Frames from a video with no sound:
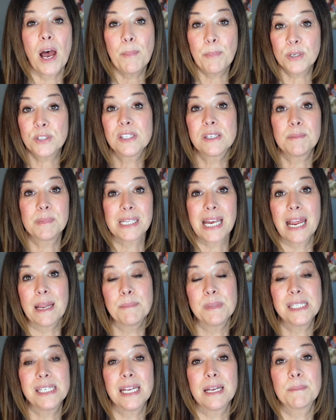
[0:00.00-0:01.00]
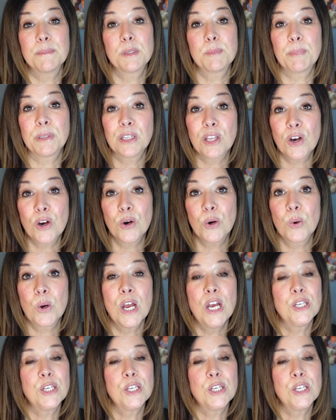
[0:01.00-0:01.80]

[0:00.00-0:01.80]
I'll put some timestamps below